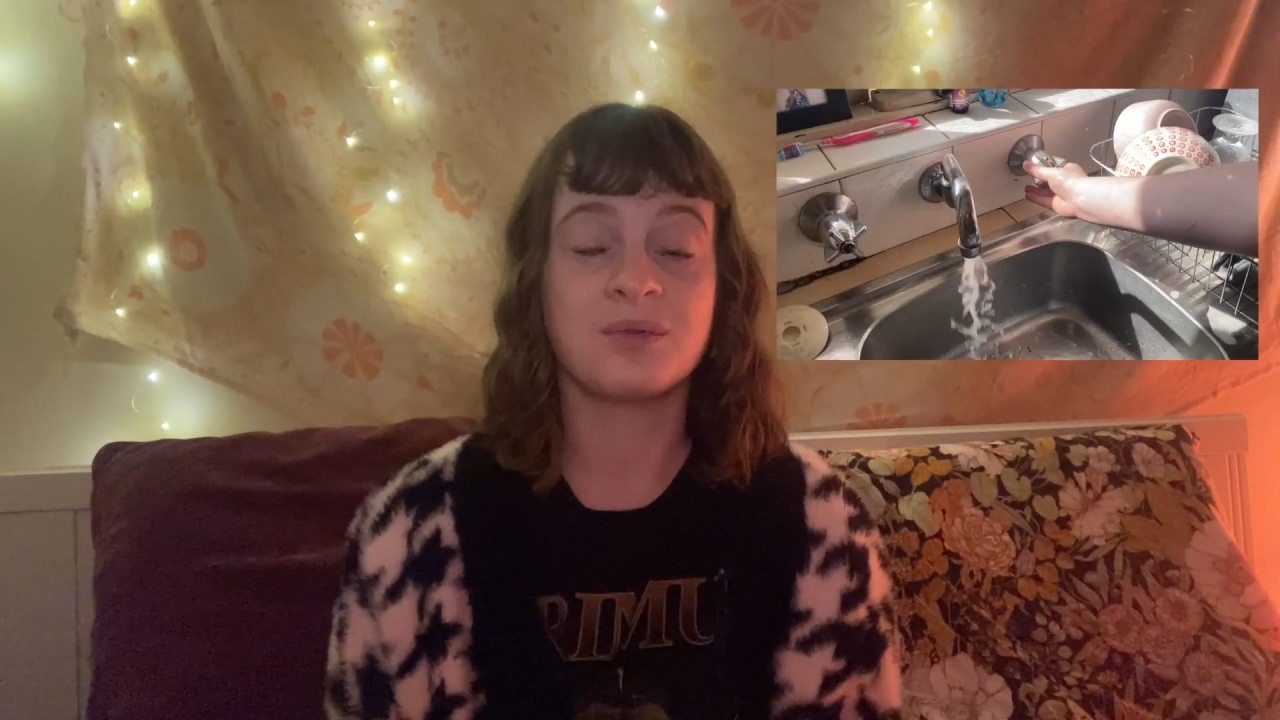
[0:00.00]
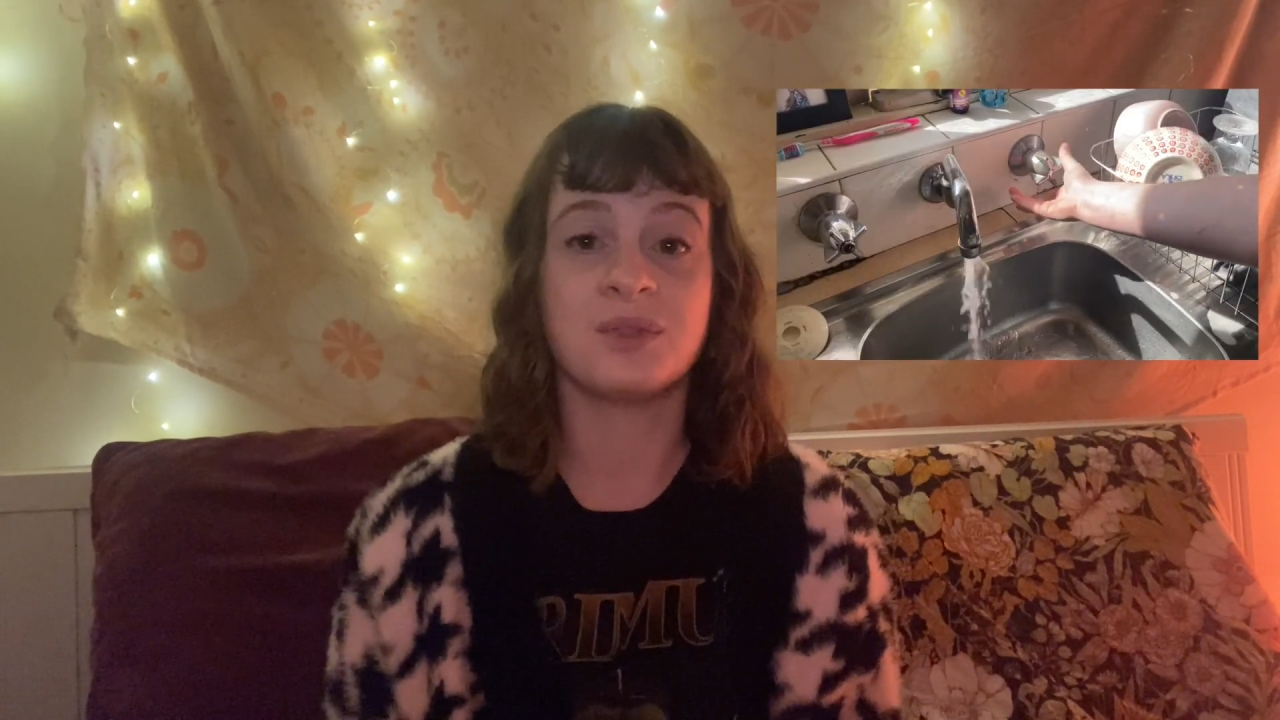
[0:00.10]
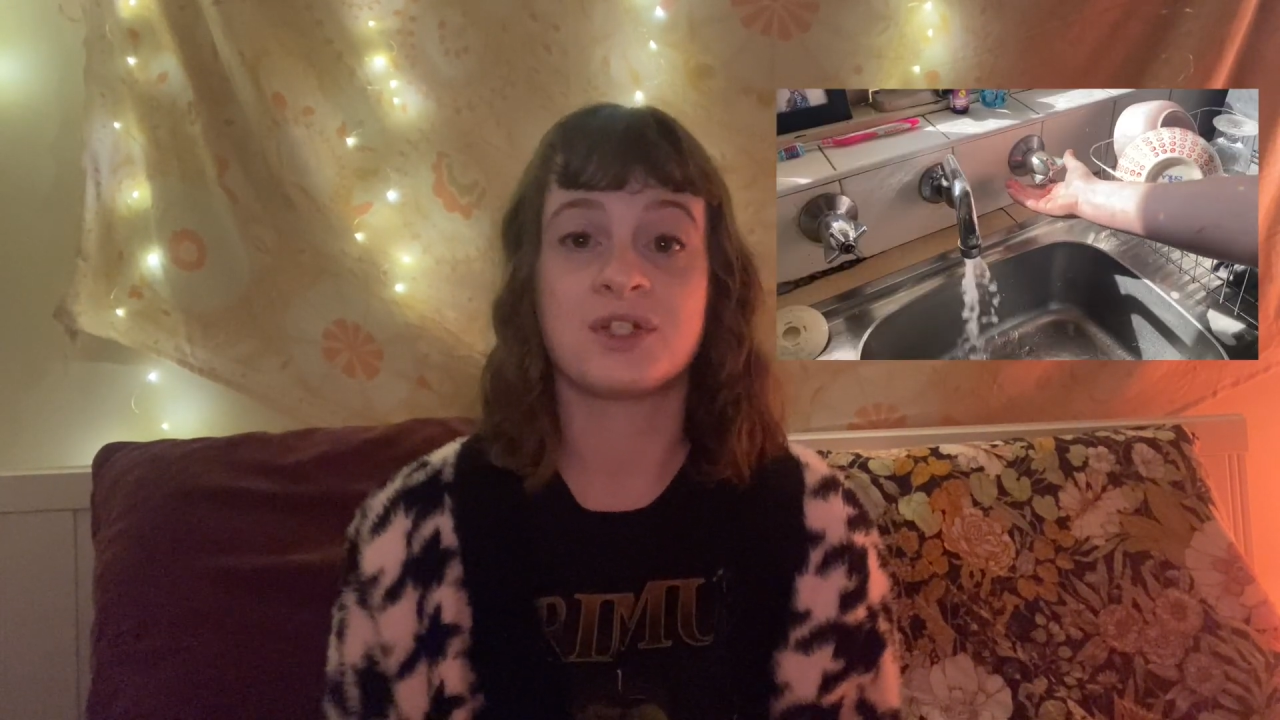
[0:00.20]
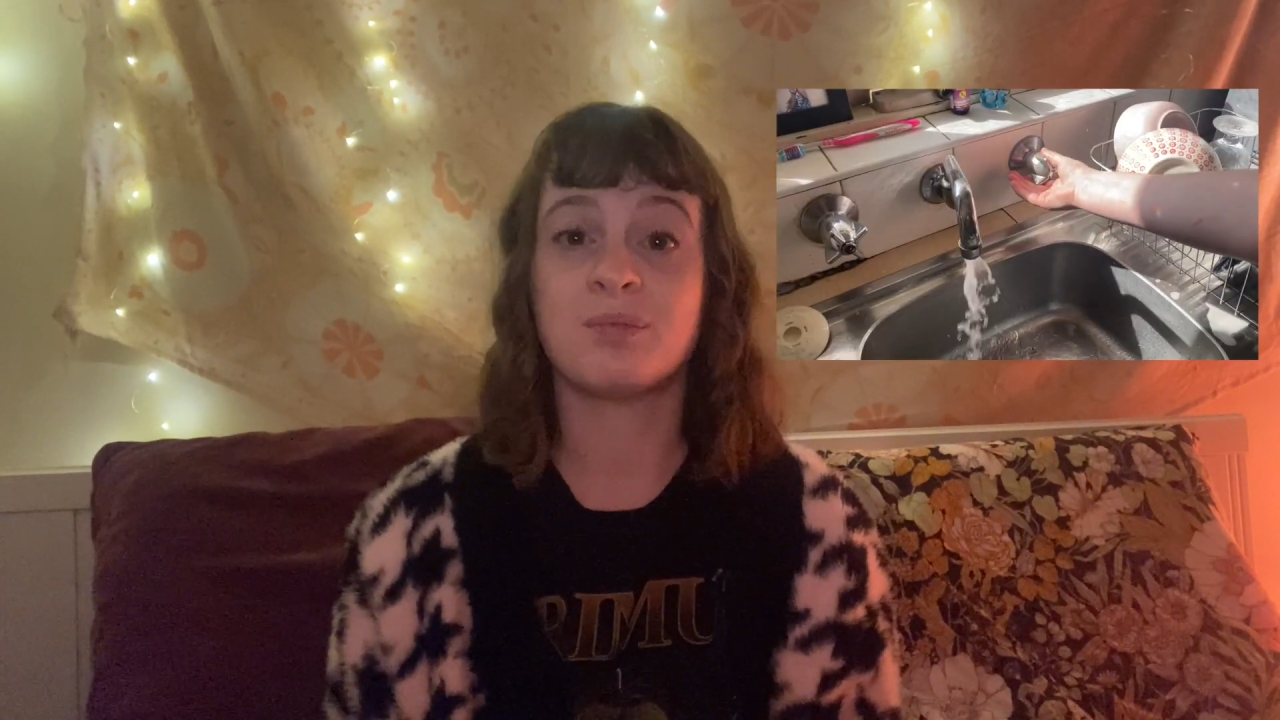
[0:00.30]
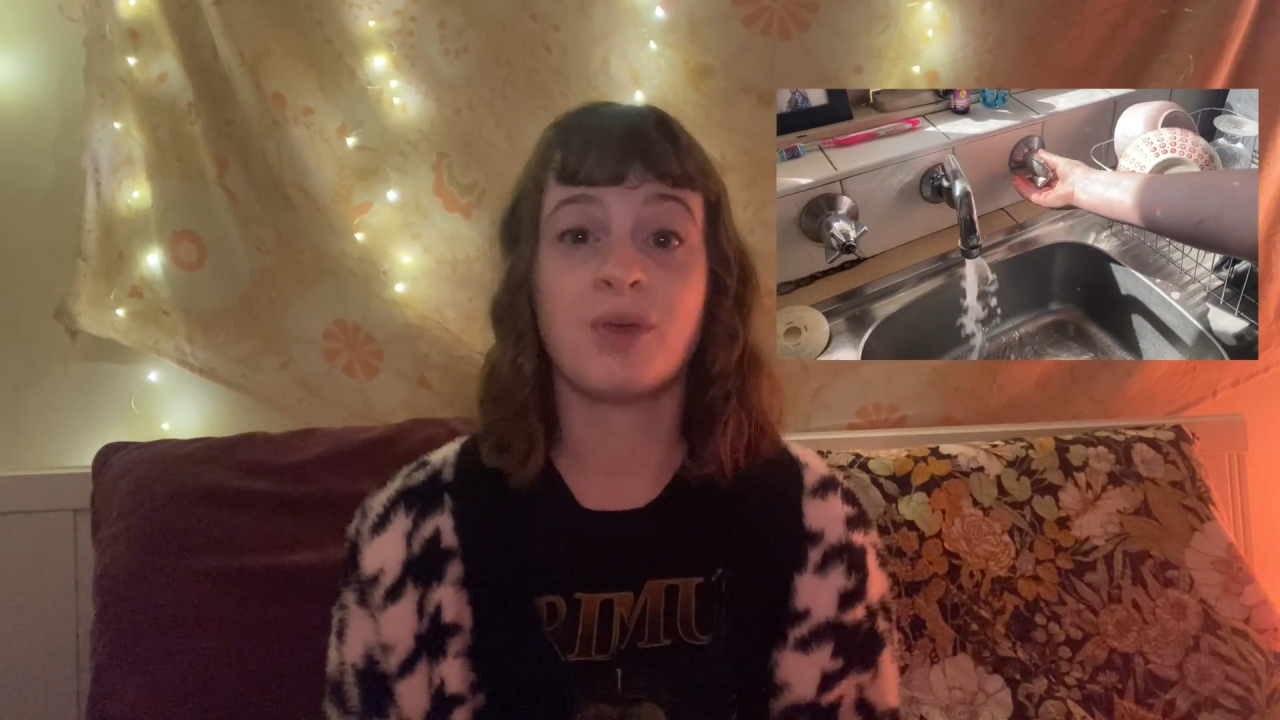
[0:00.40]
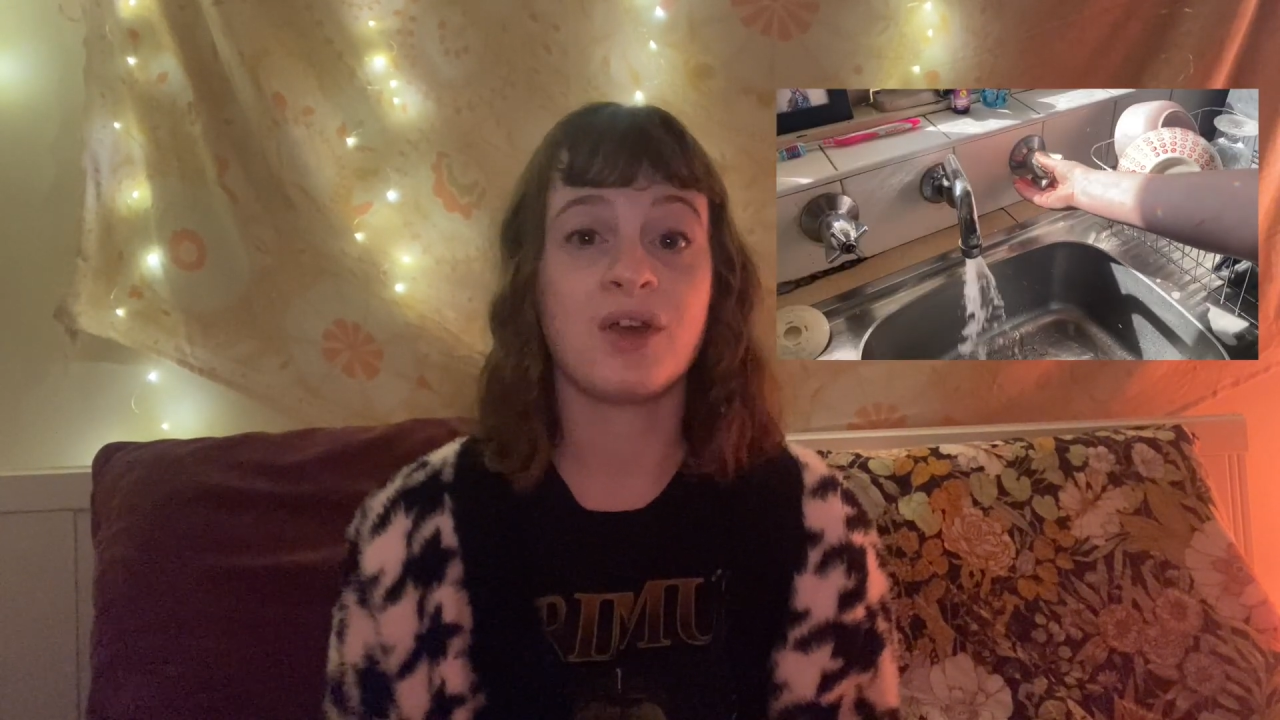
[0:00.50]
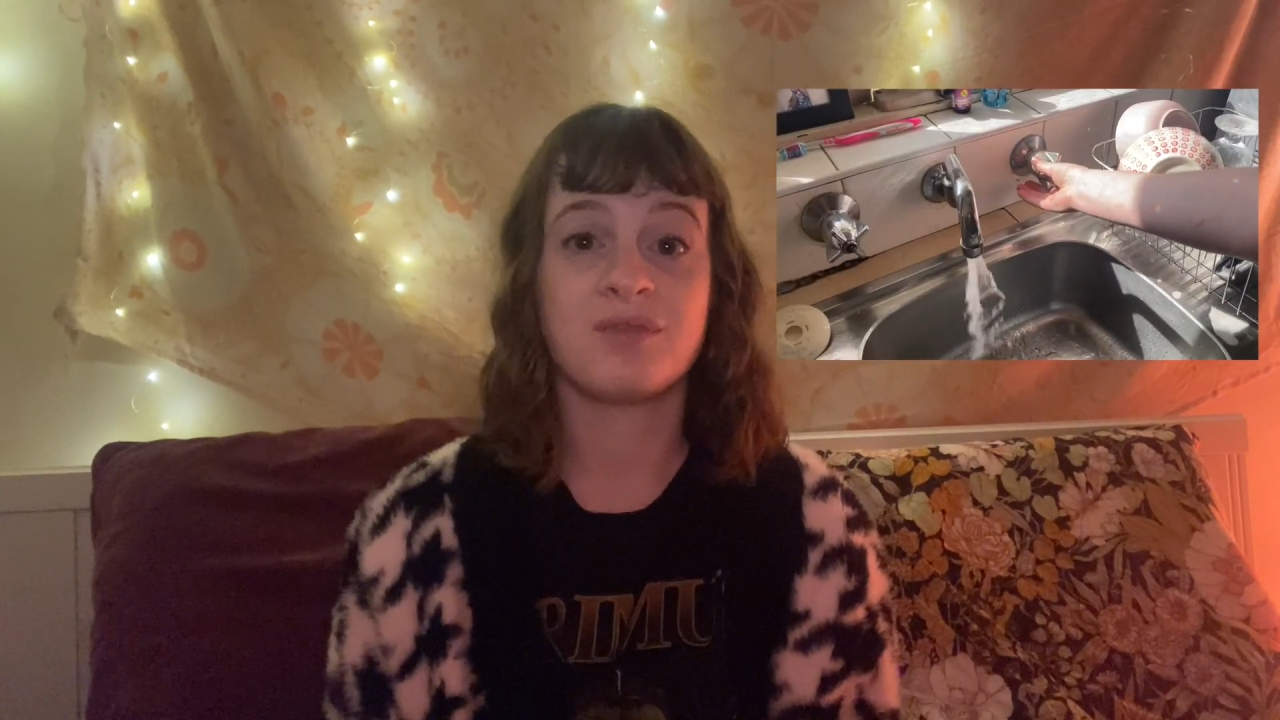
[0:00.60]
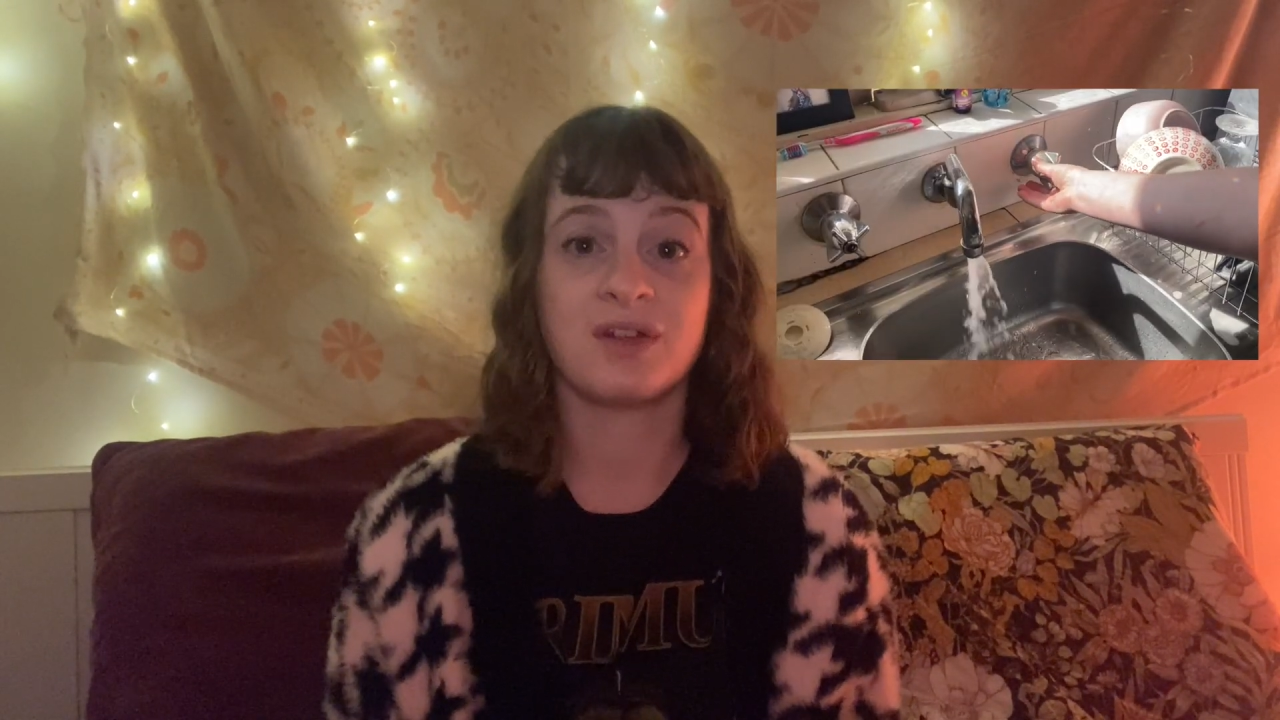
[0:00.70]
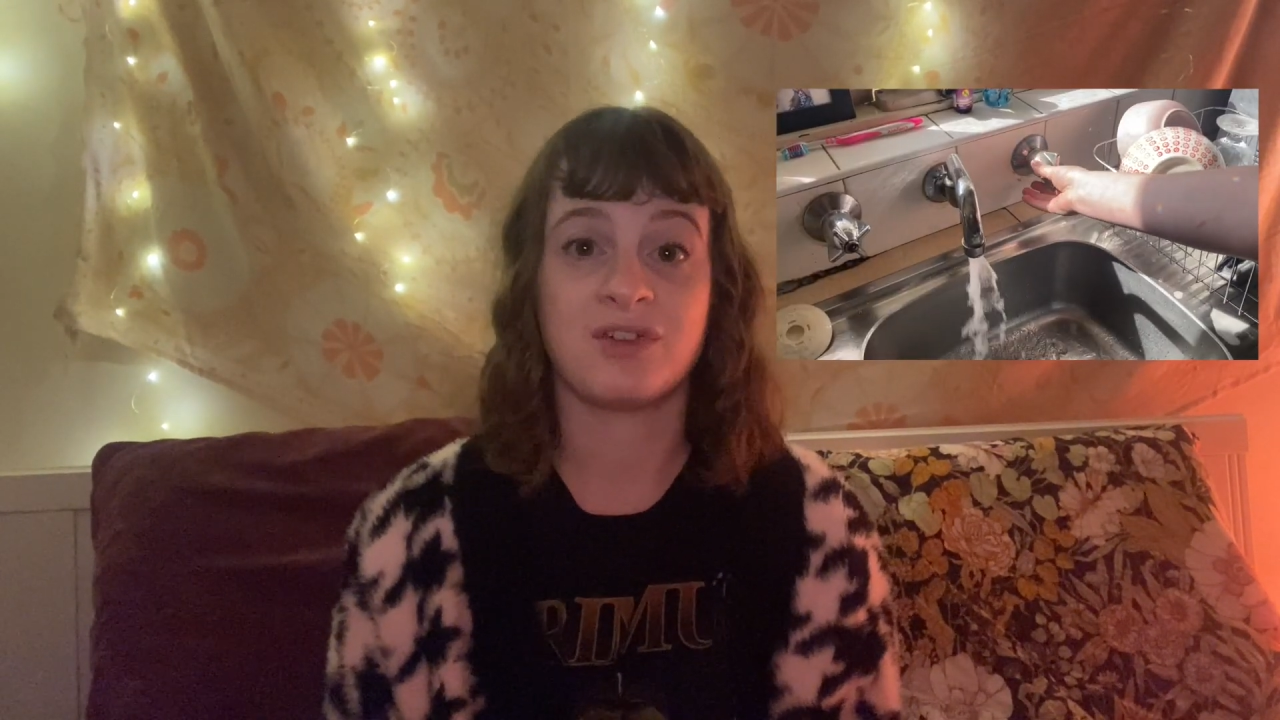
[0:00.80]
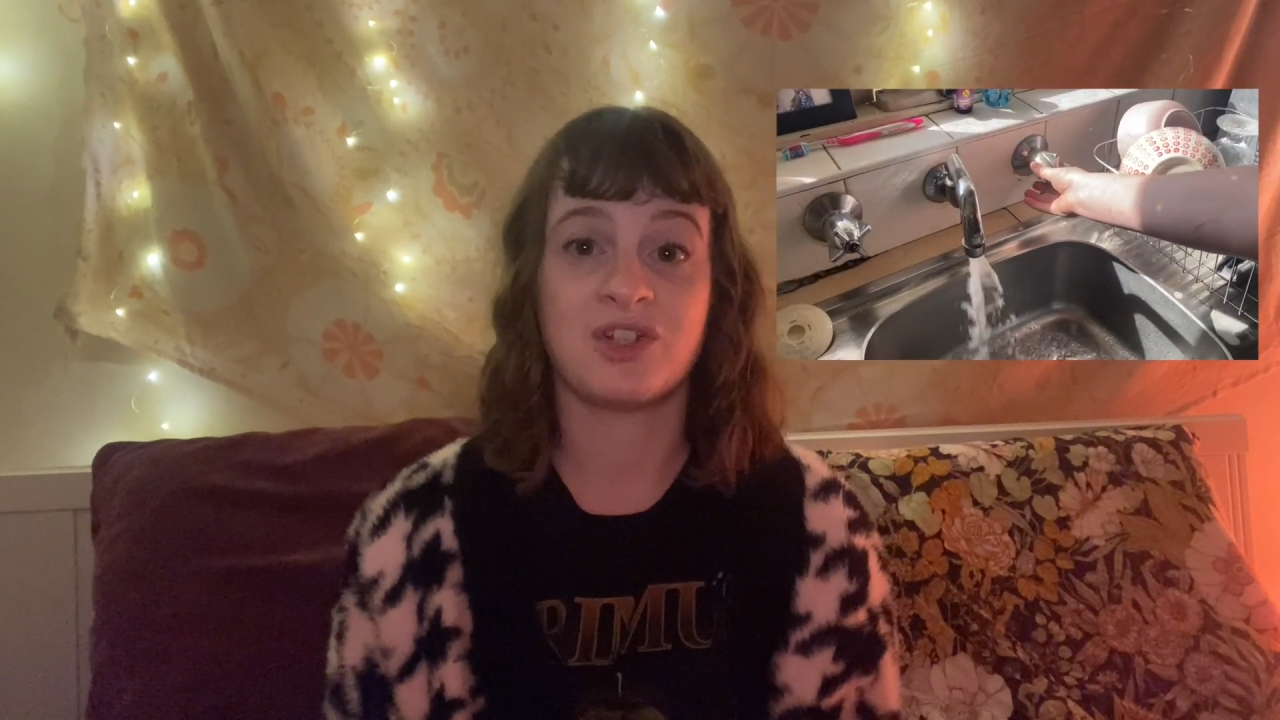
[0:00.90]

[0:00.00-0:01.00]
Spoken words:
which is perfect for